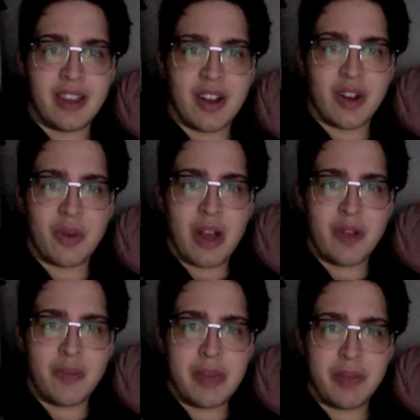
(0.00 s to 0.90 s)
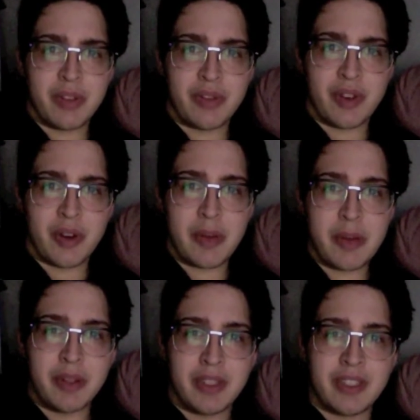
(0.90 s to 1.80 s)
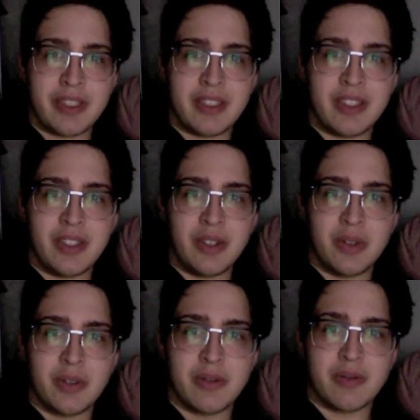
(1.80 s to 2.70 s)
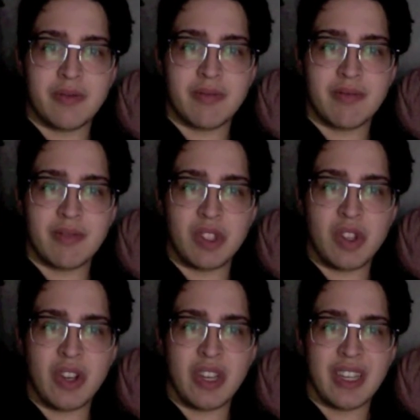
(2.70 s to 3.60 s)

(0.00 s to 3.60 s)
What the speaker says: around people for people to look